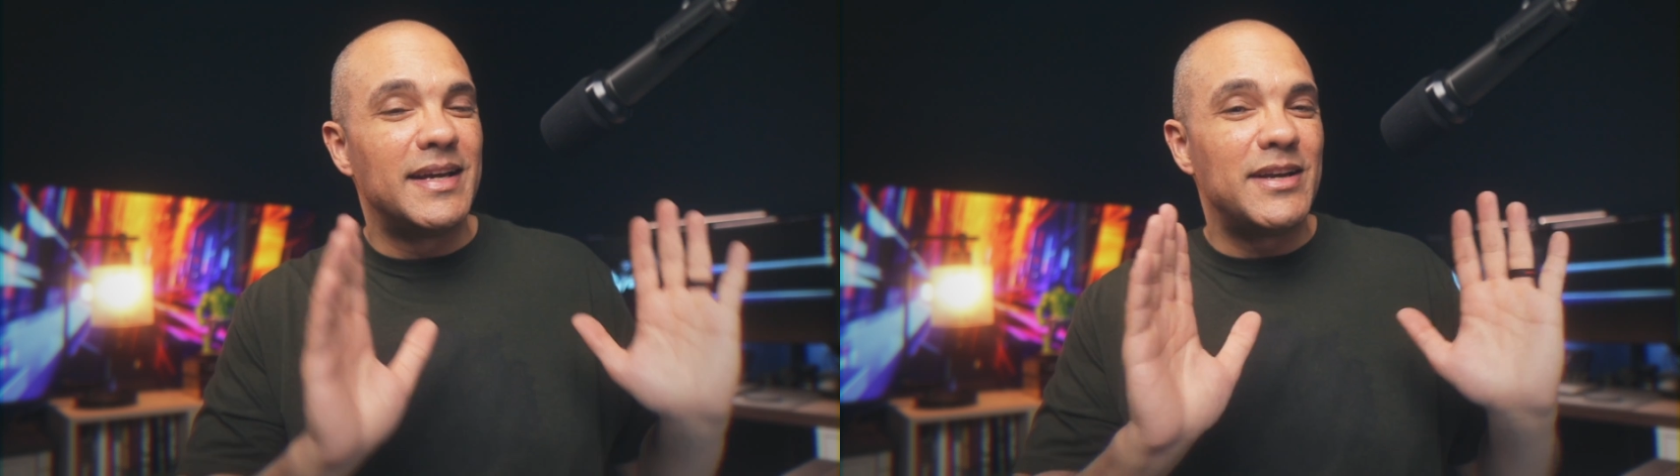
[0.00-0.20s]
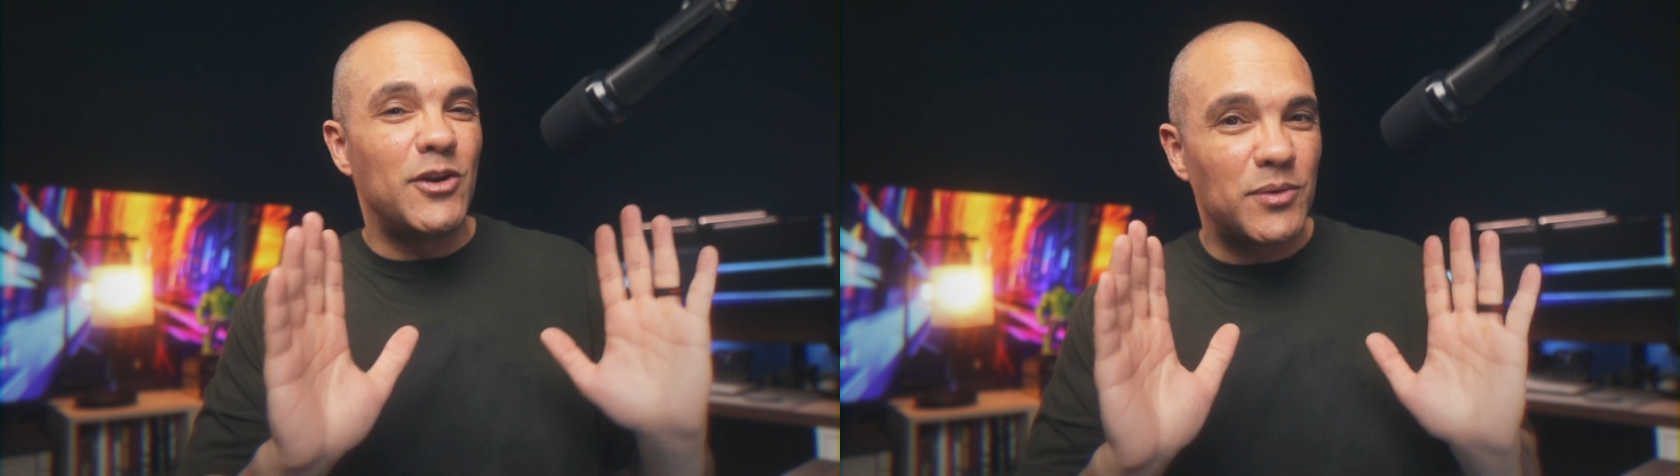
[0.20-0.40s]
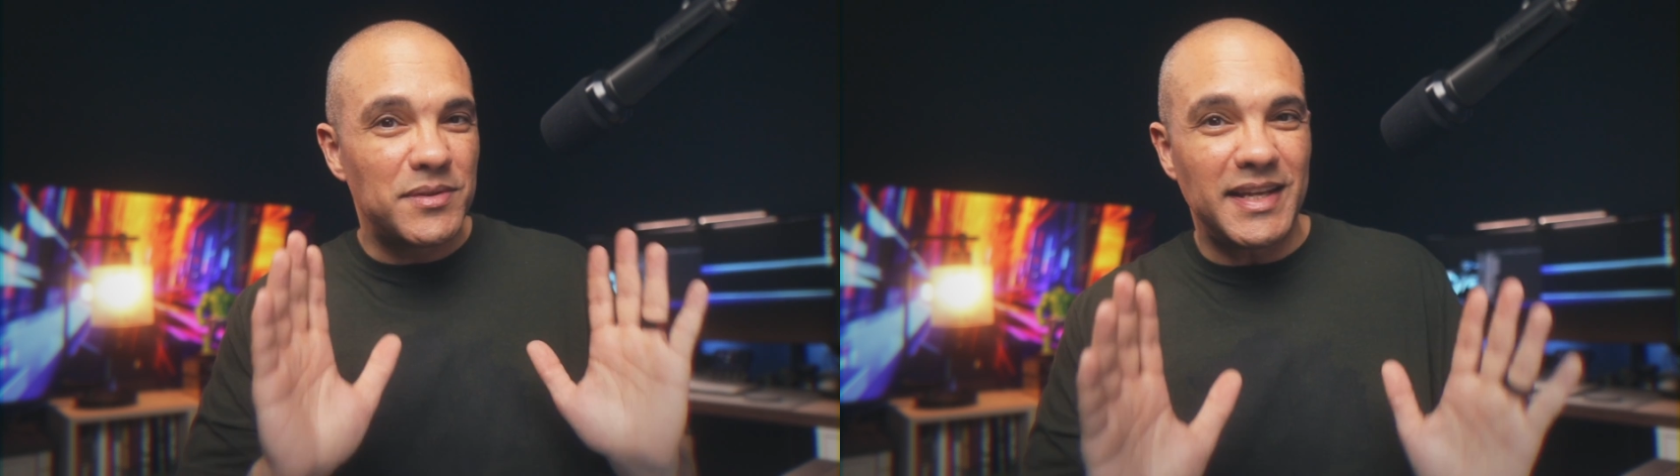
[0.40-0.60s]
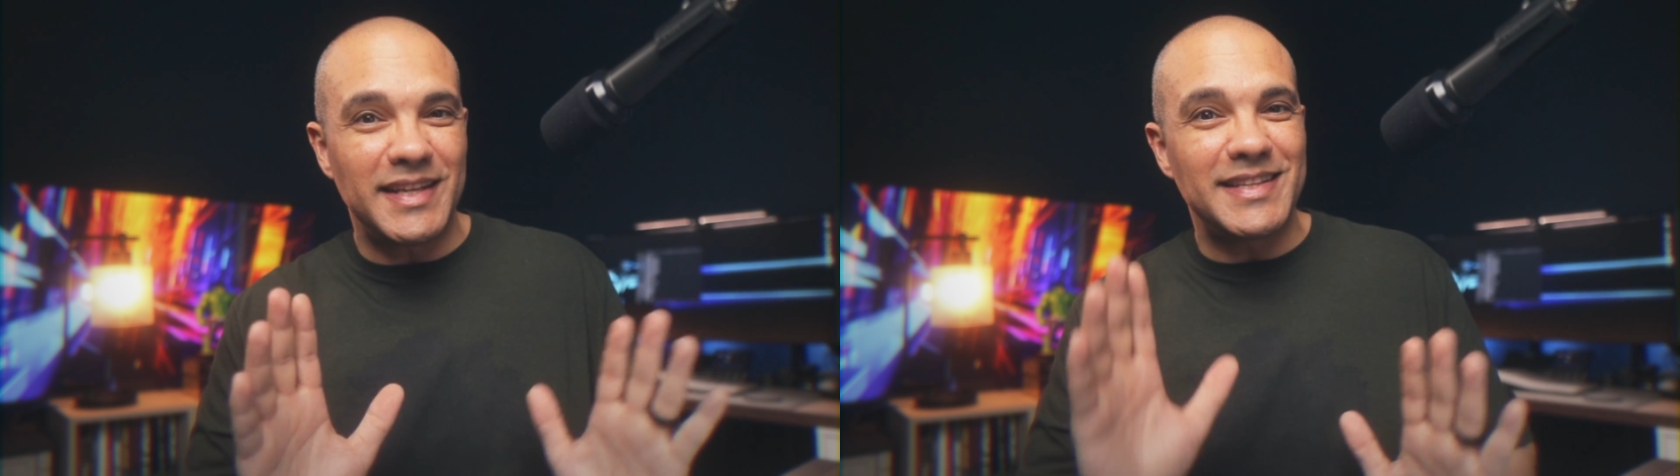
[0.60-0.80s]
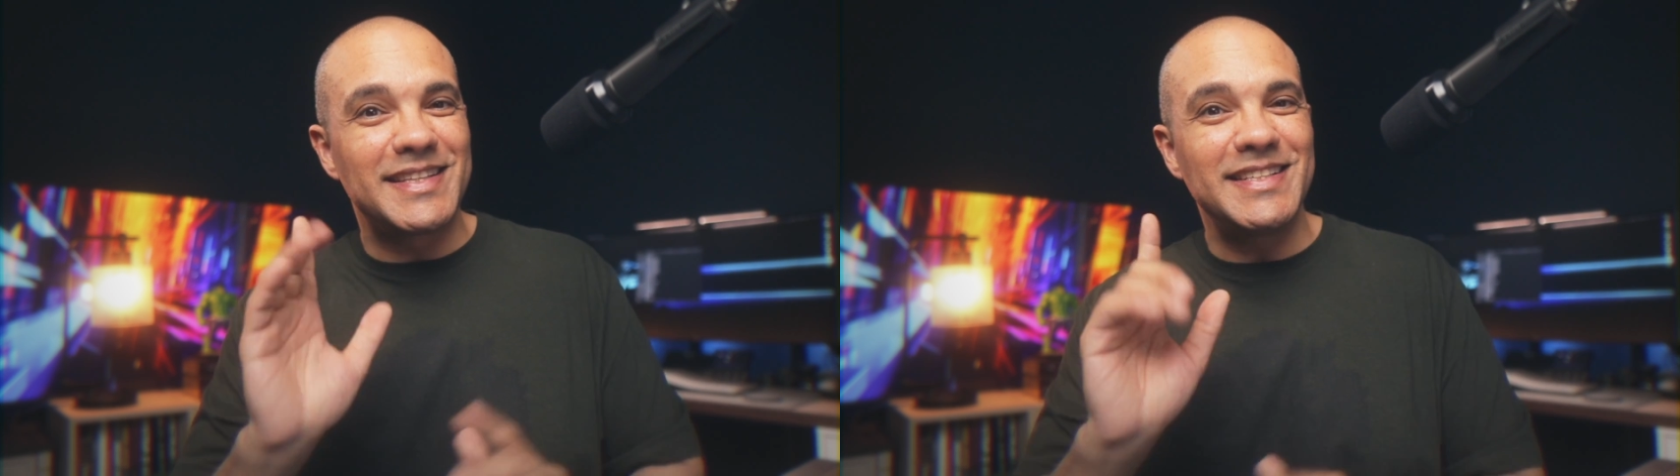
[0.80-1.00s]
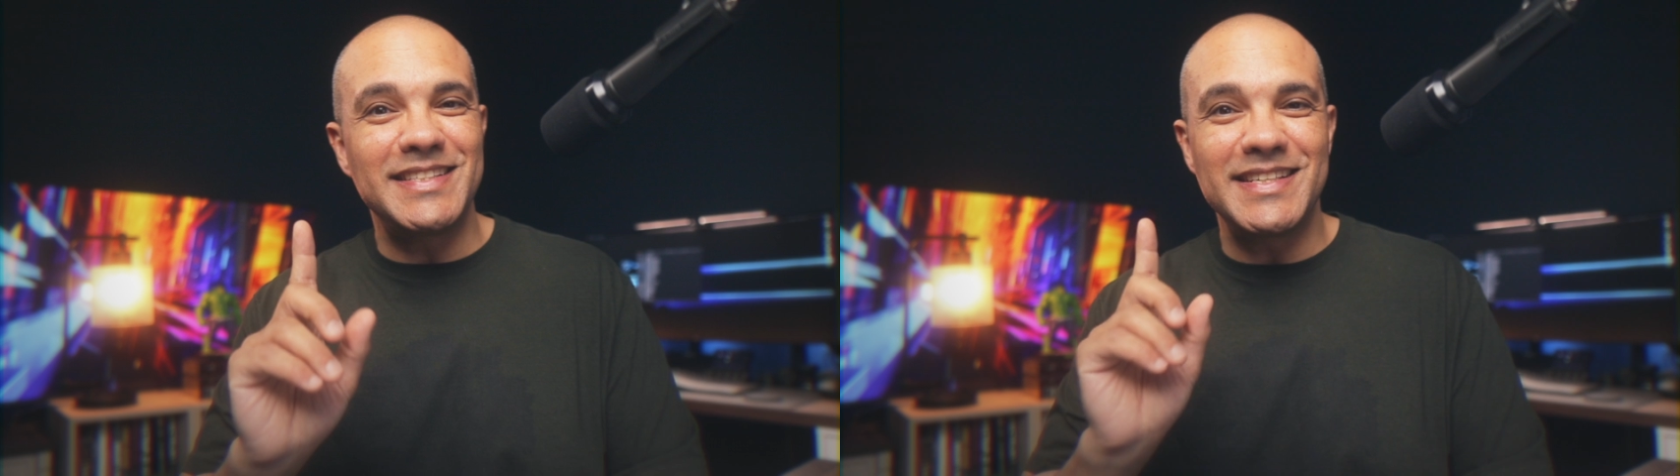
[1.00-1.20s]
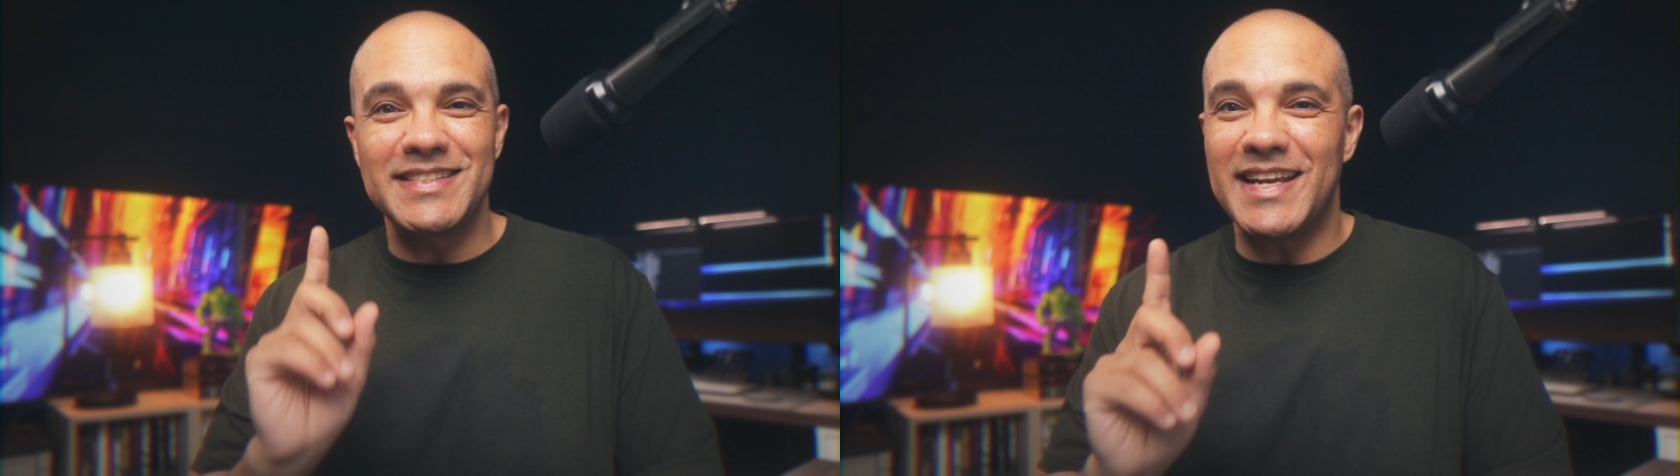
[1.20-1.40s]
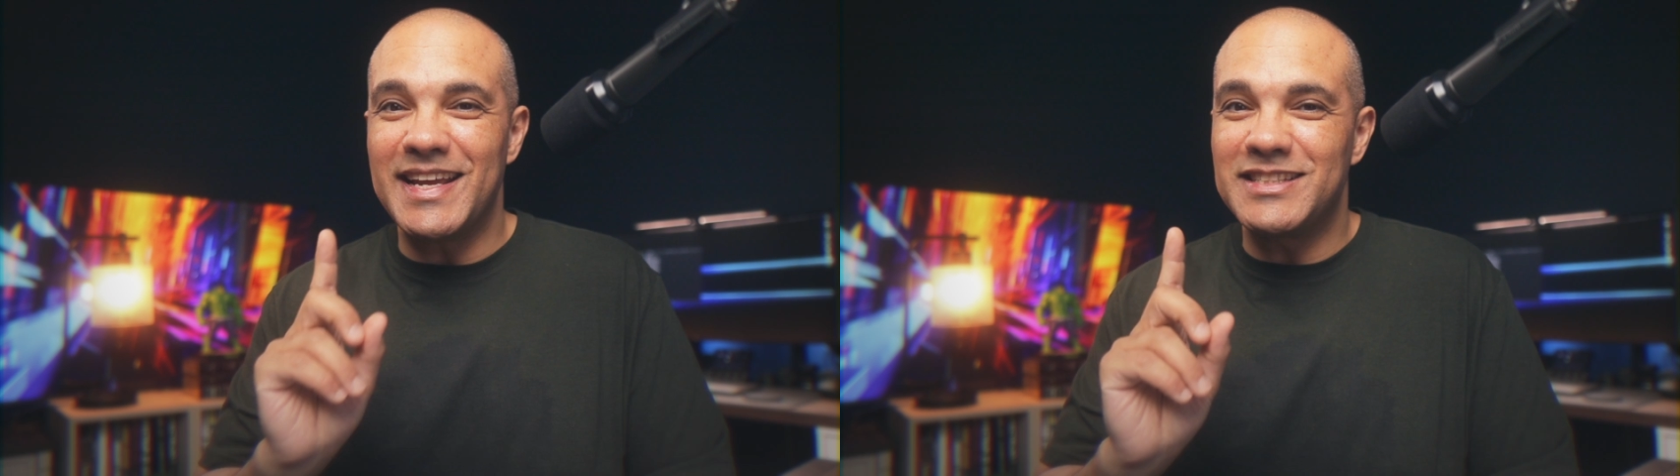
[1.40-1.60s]
Note that this is
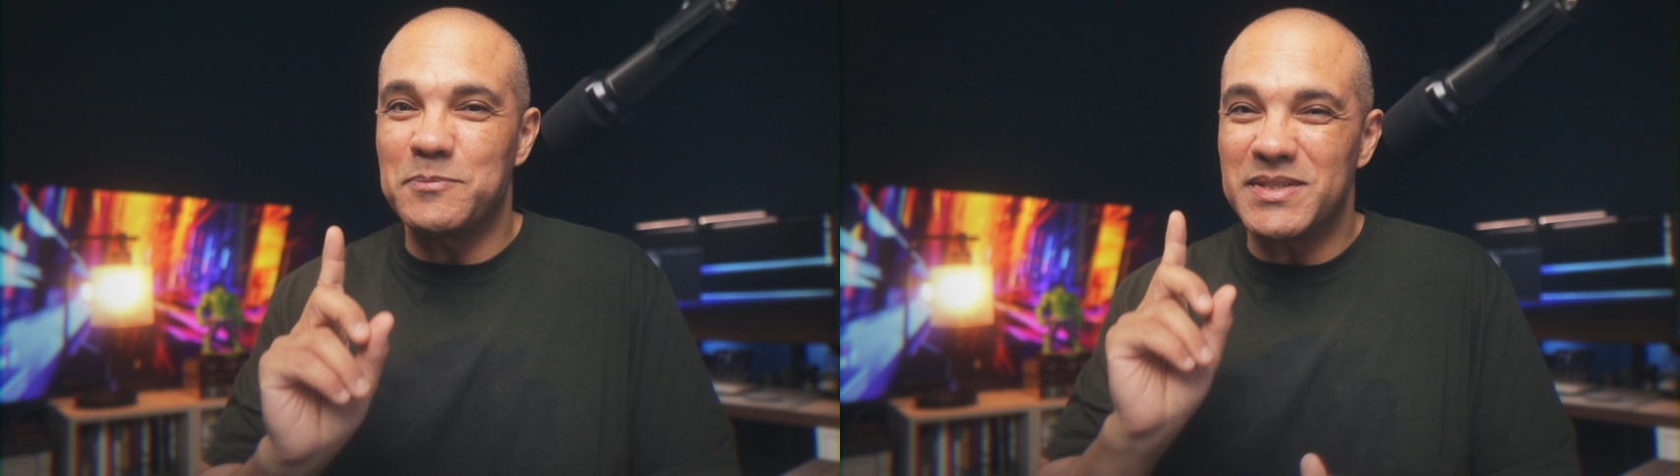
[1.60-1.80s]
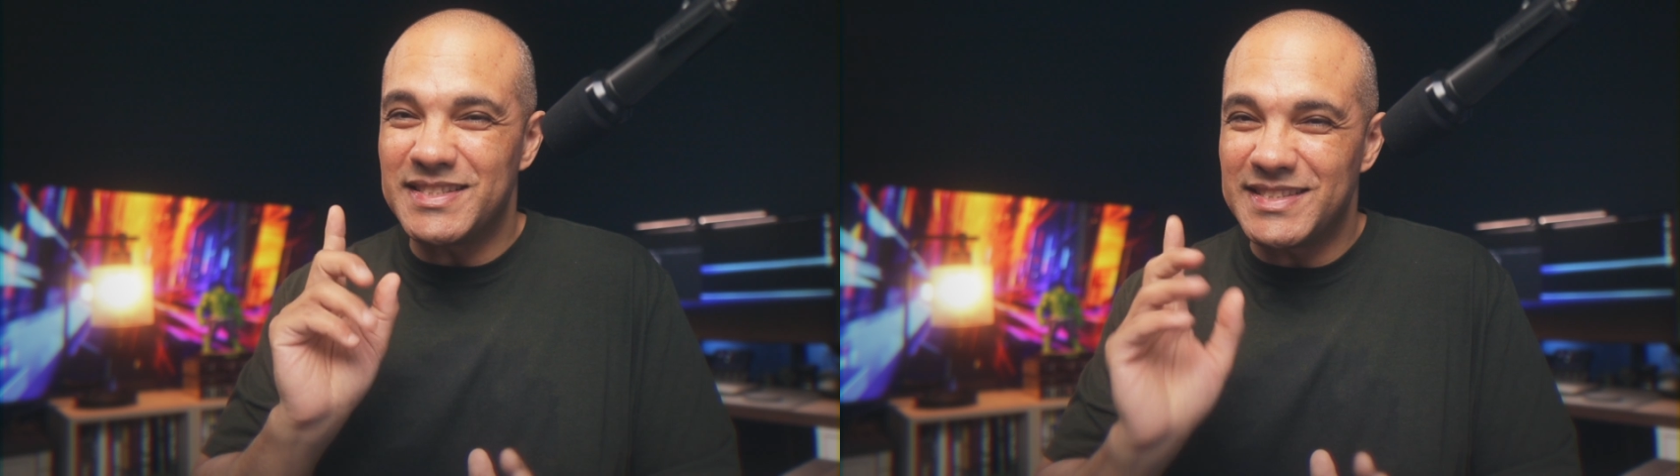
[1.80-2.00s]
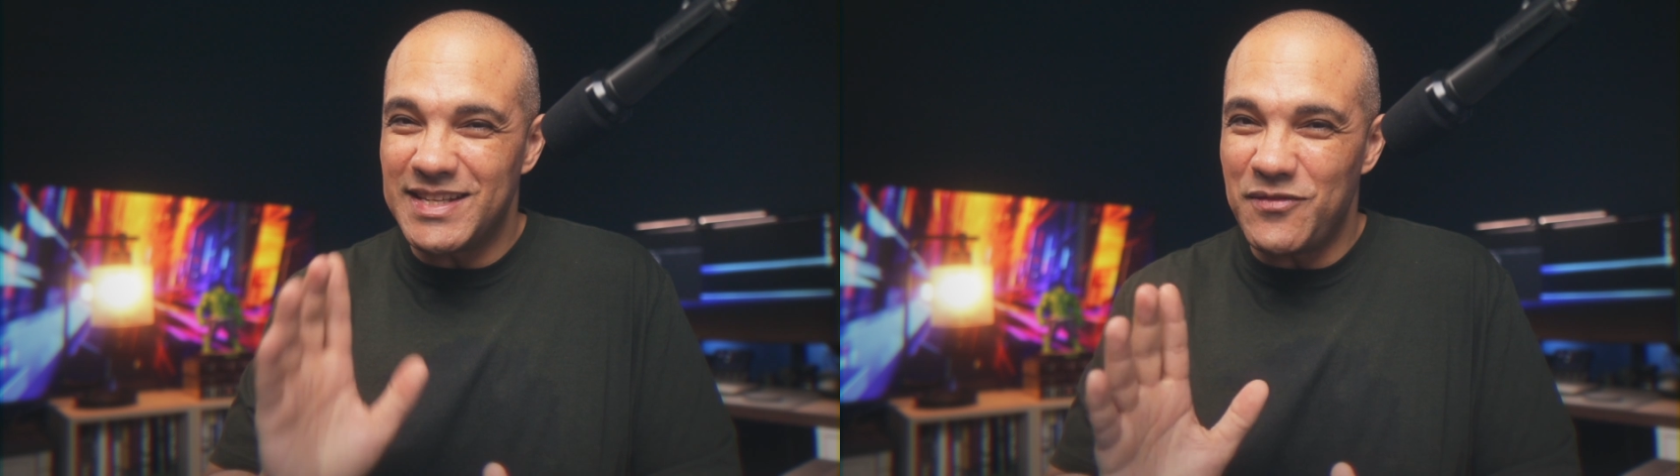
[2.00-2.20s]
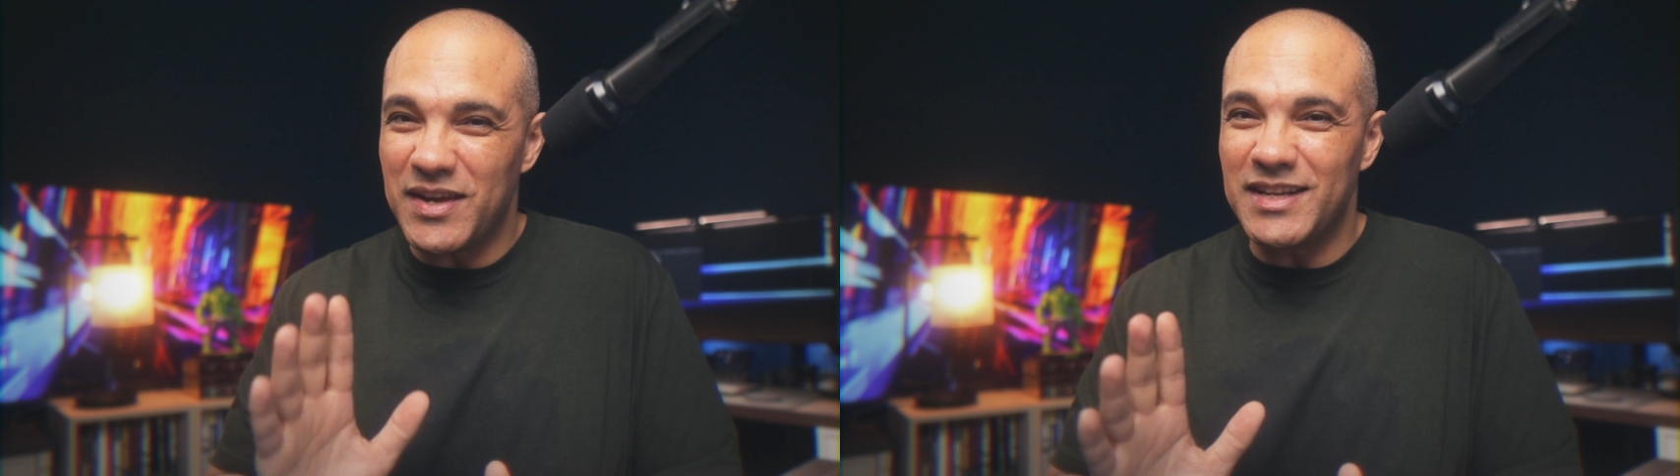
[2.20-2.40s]
a specific